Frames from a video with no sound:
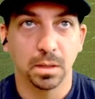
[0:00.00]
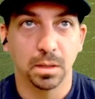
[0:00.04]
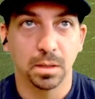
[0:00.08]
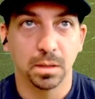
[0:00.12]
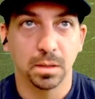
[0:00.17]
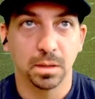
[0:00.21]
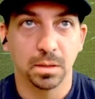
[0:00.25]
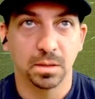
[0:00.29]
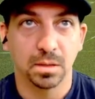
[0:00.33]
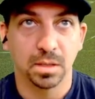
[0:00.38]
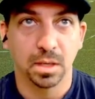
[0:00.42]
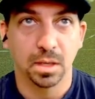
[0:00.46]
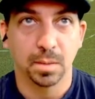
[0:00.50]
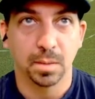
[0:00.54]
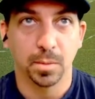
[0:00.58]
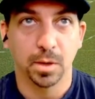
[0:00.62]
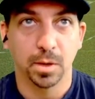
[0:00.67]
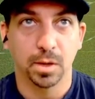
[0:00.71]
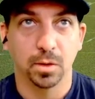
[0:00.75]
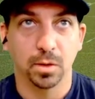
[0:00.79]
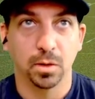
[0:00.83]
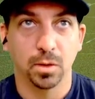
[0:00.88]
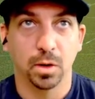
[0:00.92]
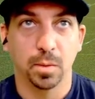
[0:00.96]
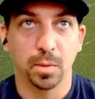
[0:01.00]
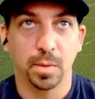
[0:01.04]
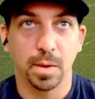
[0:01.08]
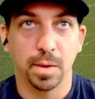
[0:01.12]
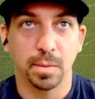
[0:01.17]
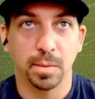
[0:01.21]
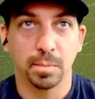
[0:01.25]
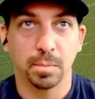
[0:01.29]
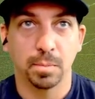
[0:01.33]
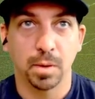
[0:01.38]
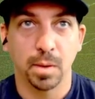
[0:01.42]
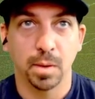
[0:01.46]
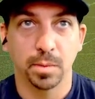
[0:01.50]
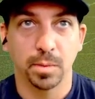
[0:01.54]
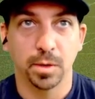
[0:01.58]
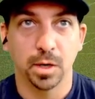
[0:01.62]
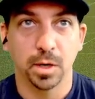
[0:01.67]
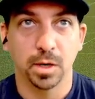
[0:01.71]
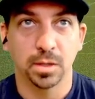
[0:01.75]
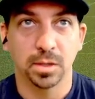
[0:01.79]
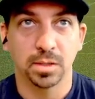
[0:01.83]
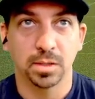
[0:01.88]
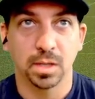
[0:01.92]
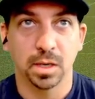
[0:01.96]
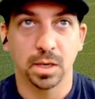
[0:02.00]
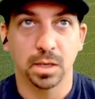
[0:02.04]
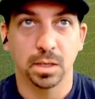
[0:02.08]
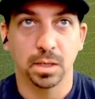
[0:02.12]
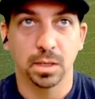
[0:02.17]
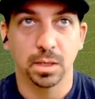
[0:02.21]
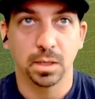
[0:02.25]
It's going to break a little bit. Probably not a ton.